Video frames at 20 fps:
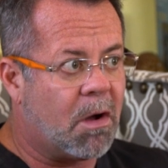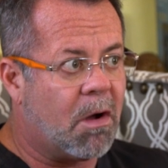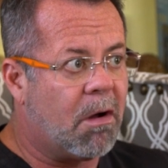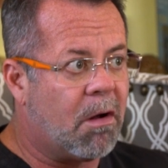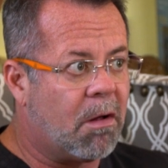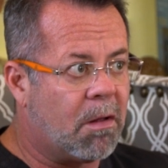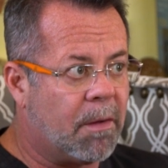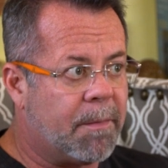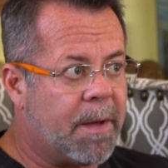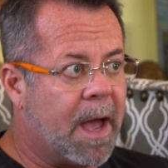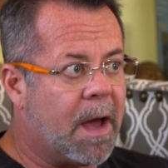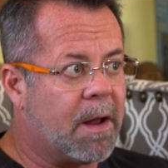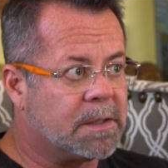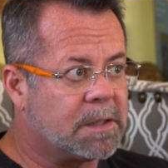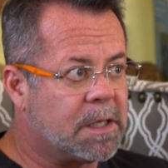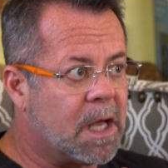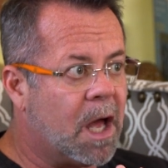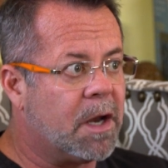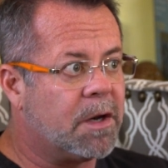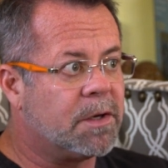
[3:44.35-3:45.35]
all about
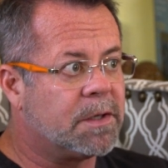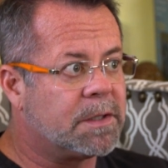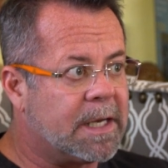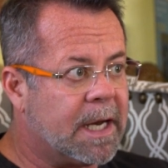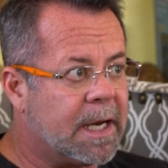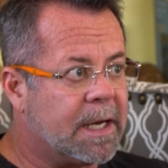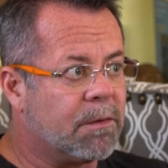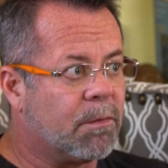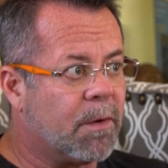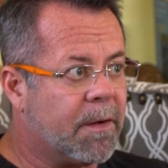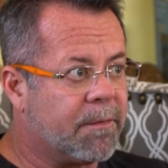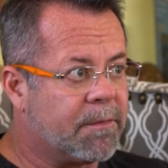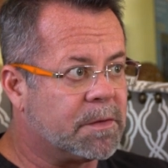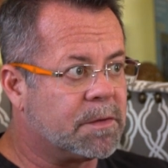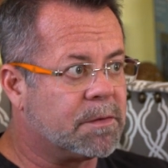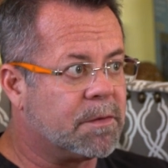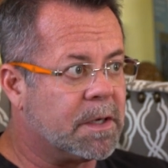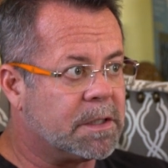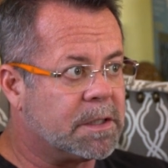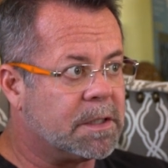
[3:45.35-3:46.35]
is understanding
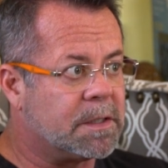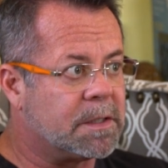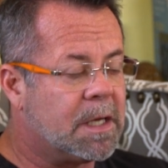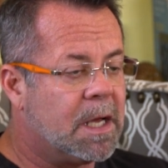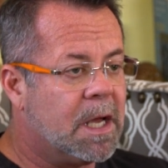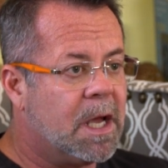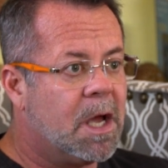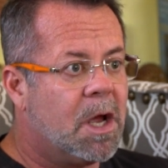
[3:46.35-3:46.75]
reference ranges.